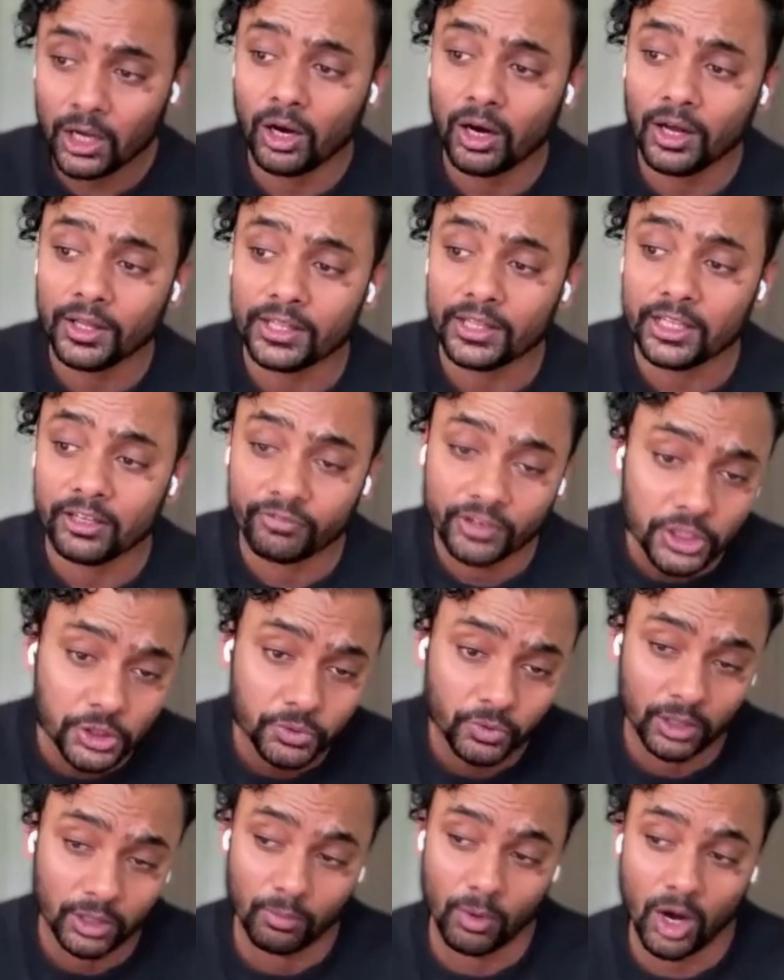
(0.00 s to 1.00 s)
On the
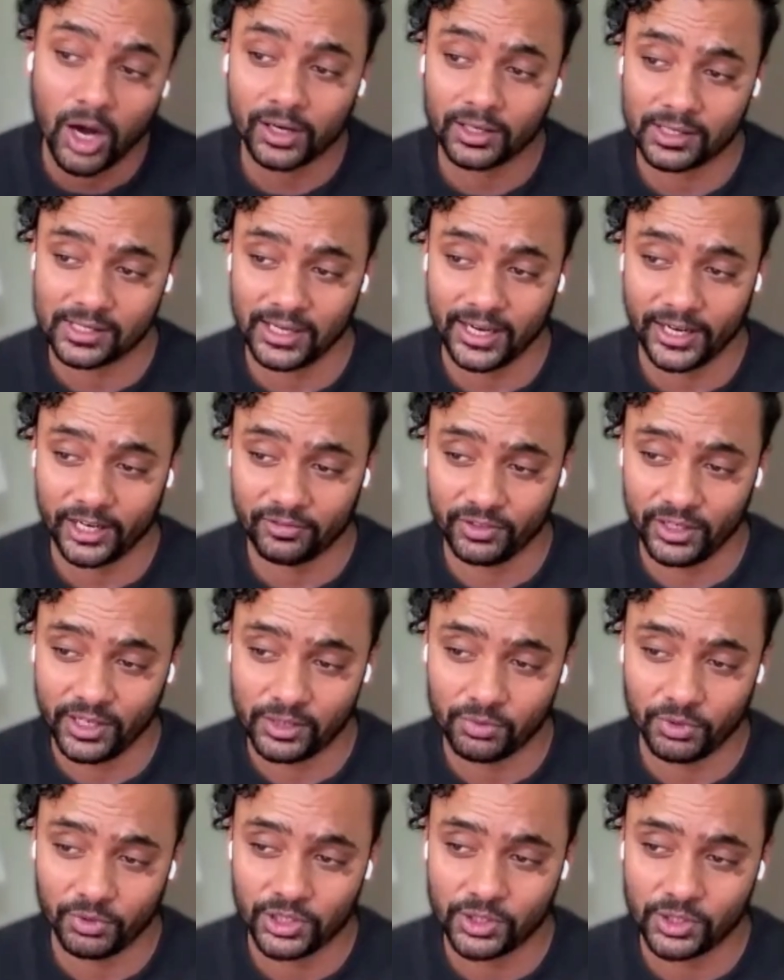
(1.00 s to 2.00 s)
visual model side of
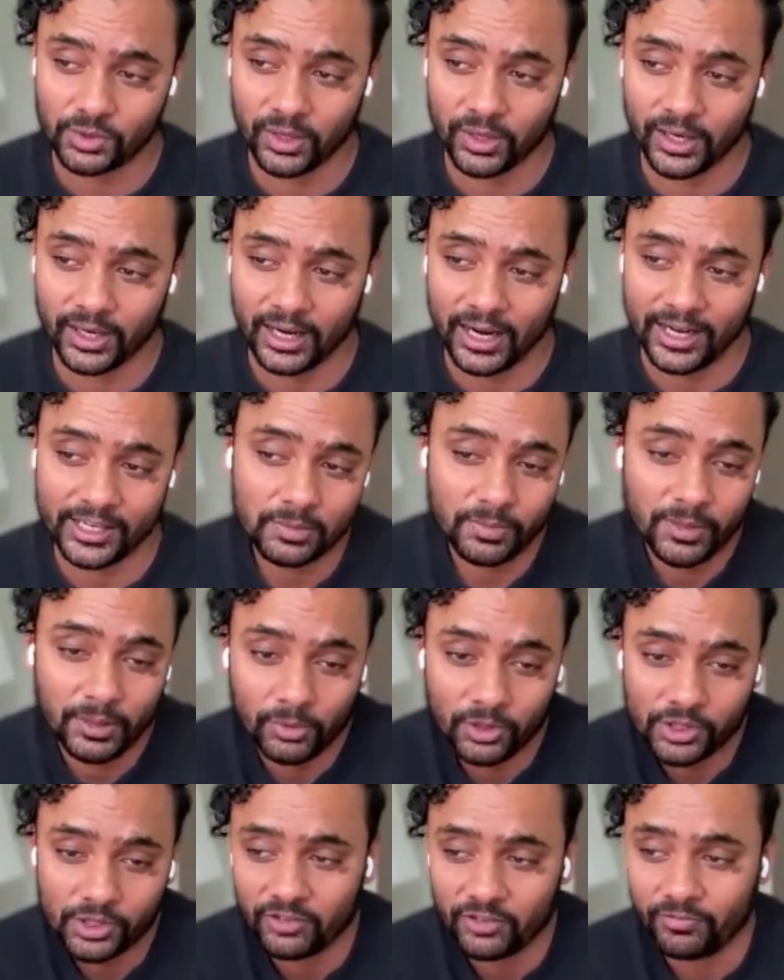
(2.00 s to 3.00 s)
things, which is where I
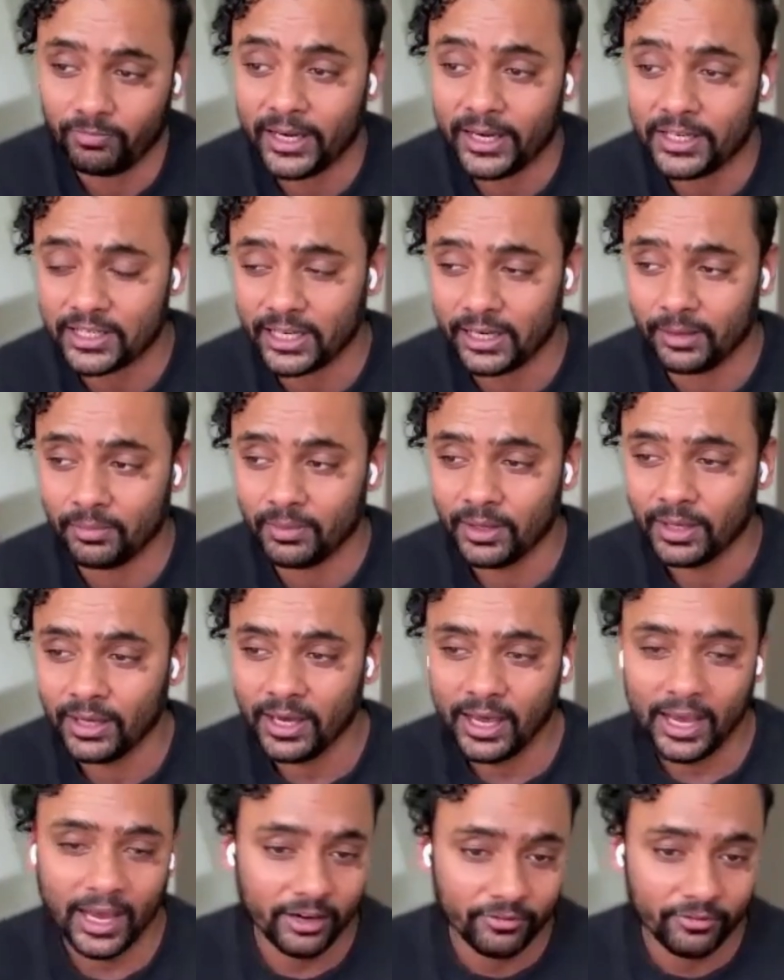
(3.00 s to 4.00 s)
spend most of my time
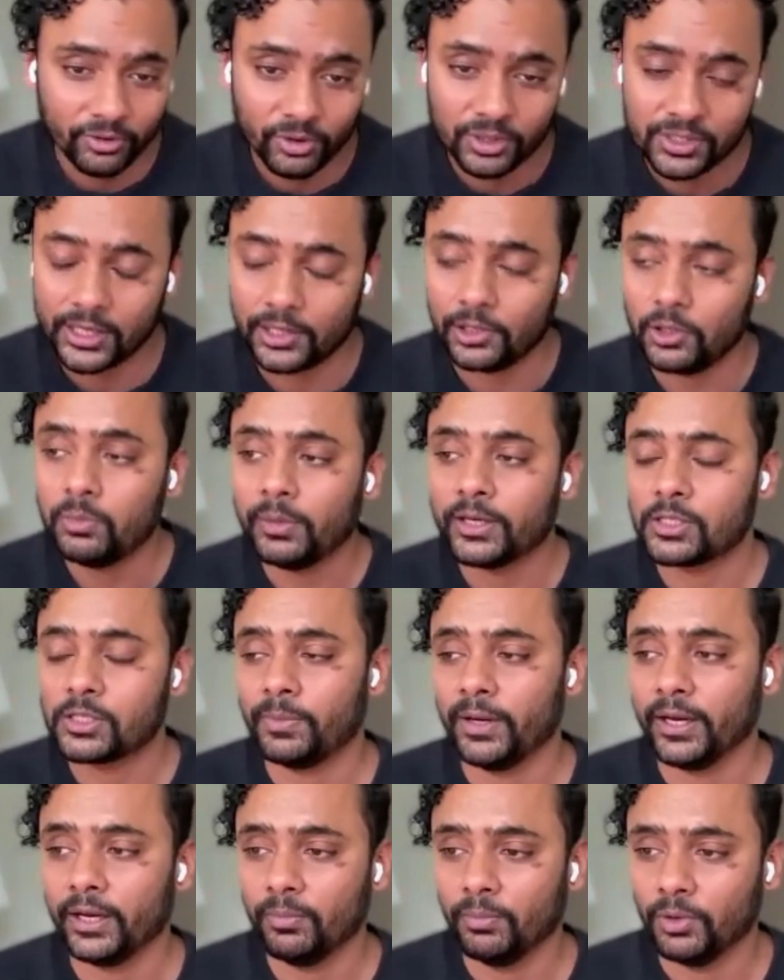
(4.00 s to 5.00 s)
and folks at Luma
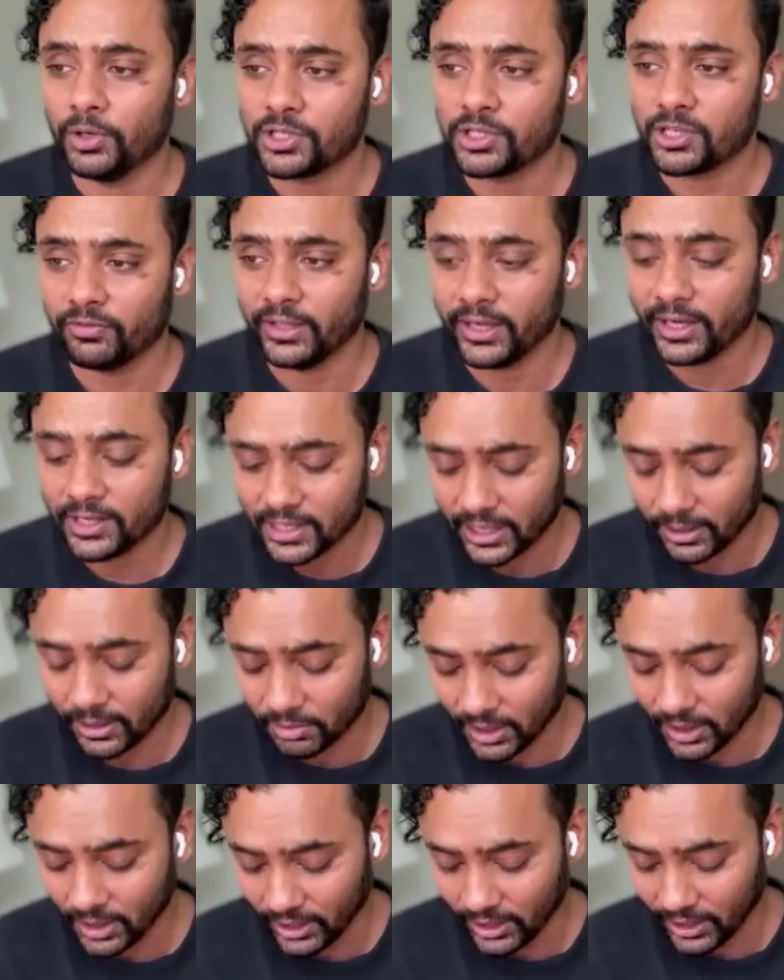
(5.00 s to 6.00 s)
spend most of their time
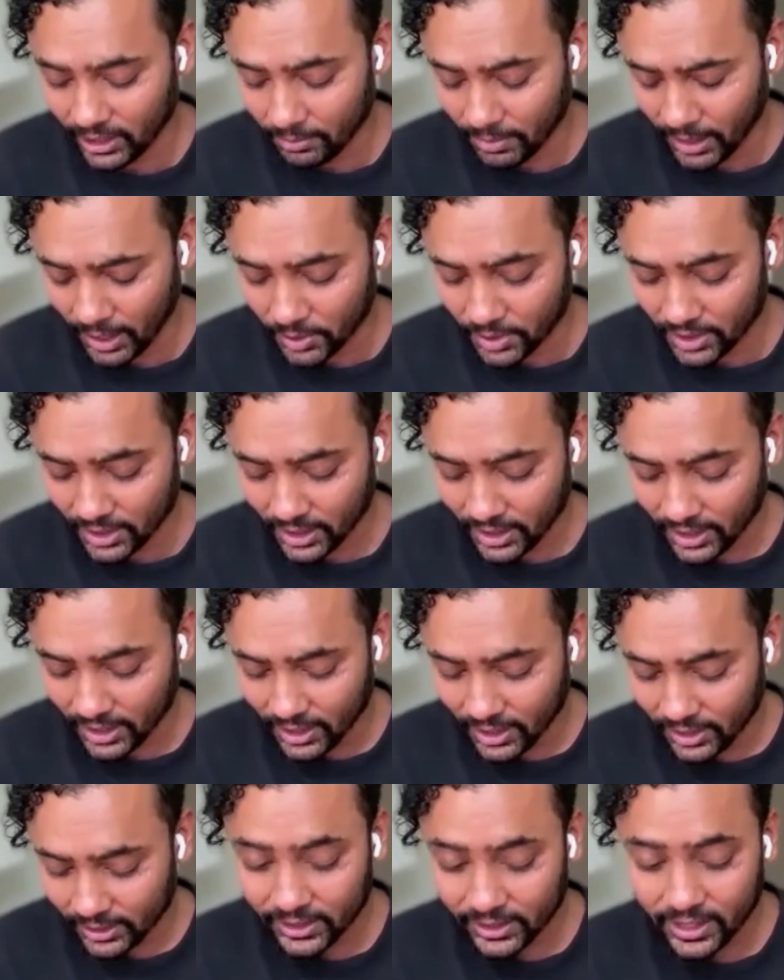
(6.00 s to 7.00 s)
thinking about,
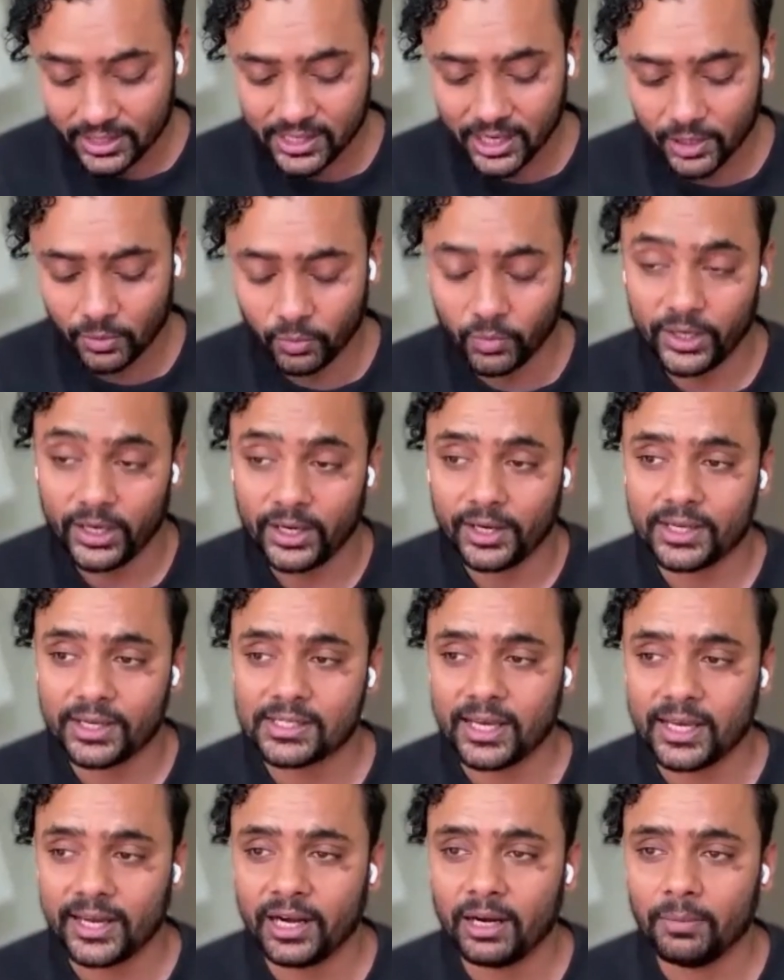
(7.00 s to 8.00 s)
the things that we are
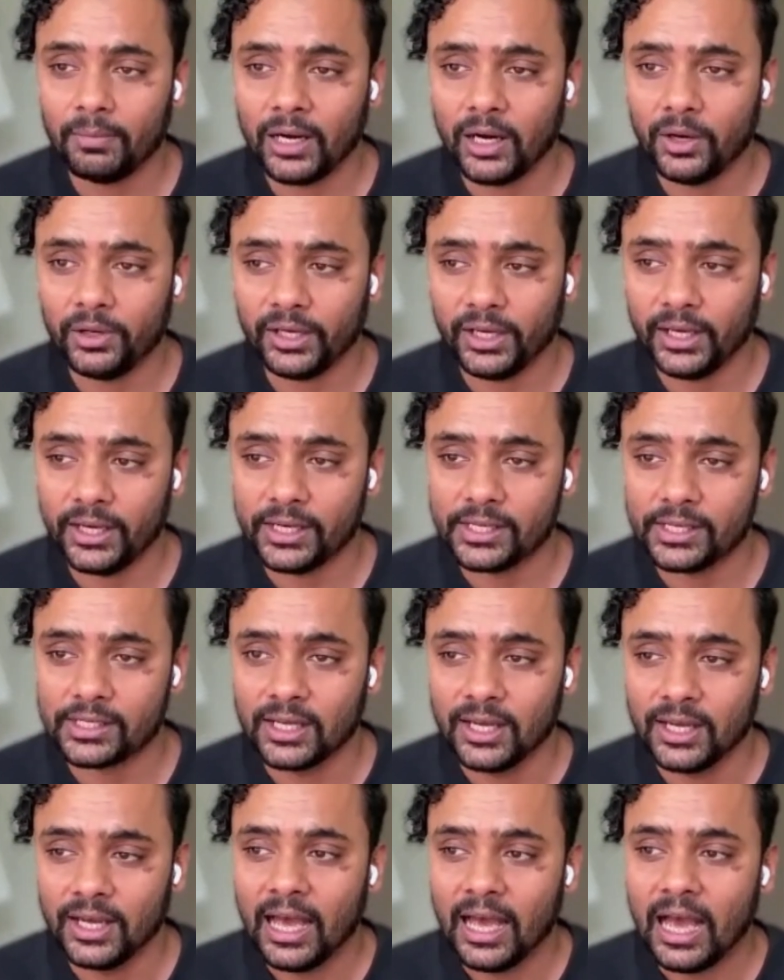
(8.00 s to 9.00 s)
excited about
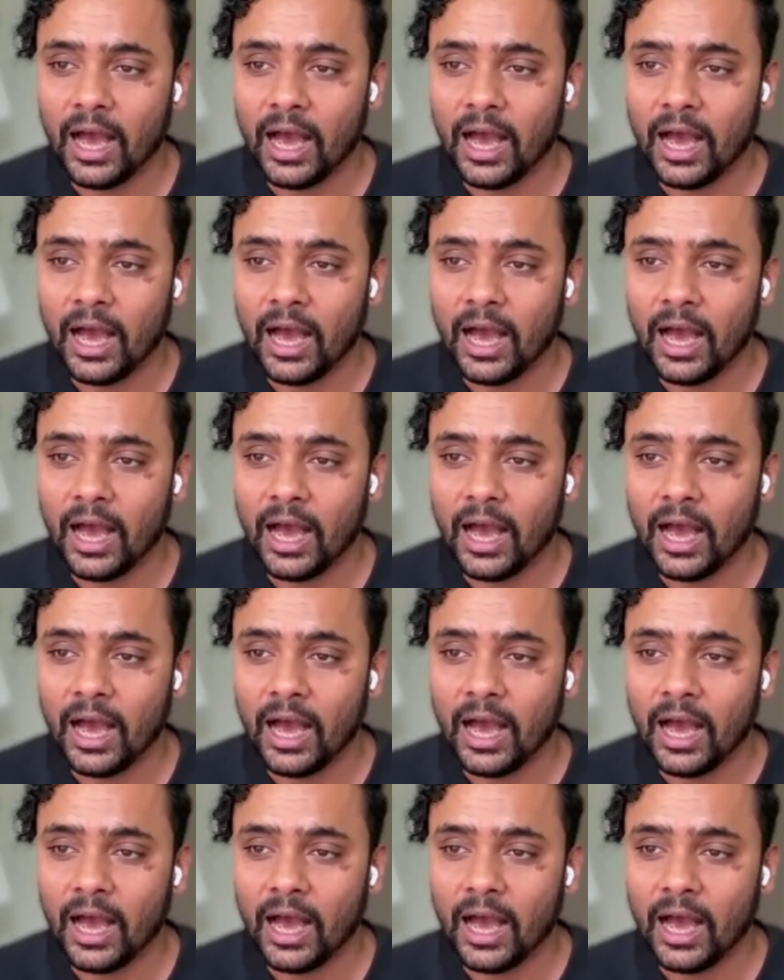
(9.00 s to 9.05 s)
is